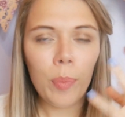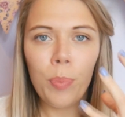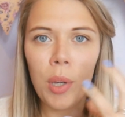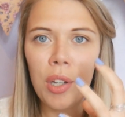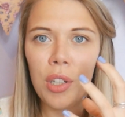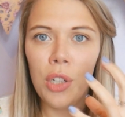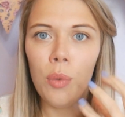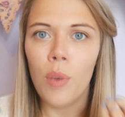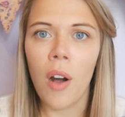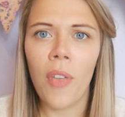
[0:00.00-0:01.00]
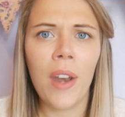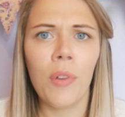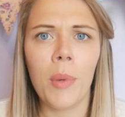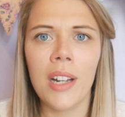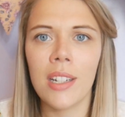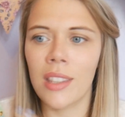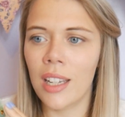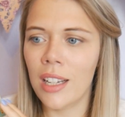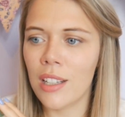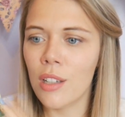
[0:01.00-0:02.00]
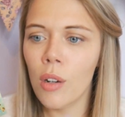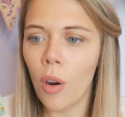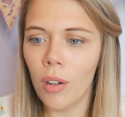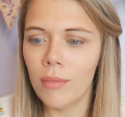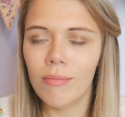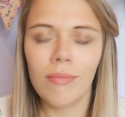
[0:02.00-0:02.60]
but you are then reminded that it's not